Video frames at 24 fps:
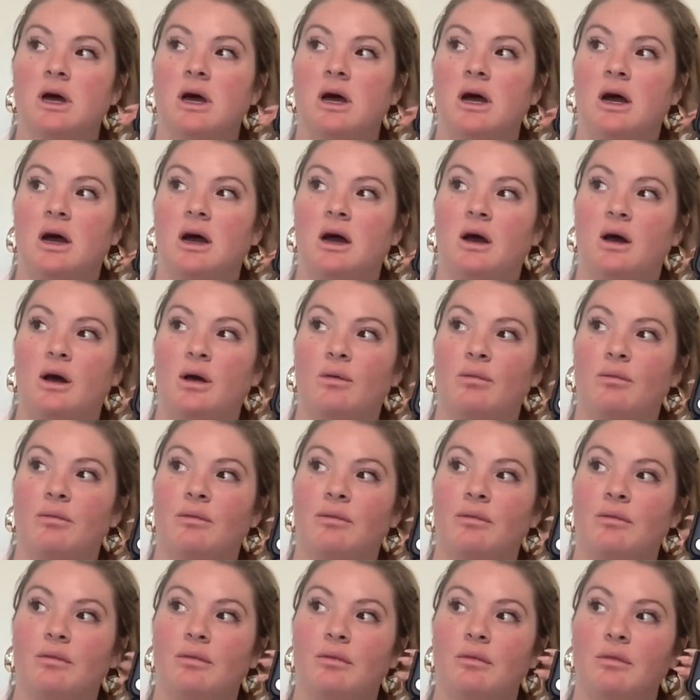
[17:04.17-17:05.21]

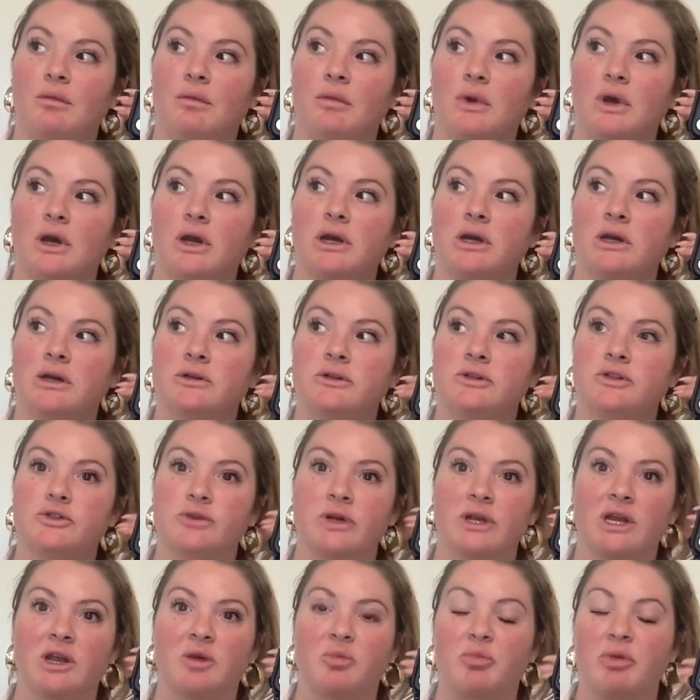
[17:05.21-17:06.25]
her
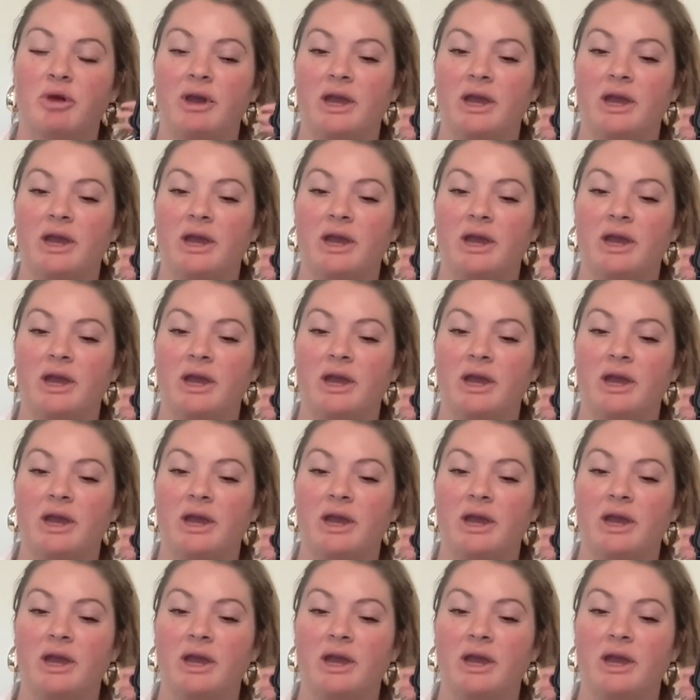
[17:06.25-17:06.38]
drink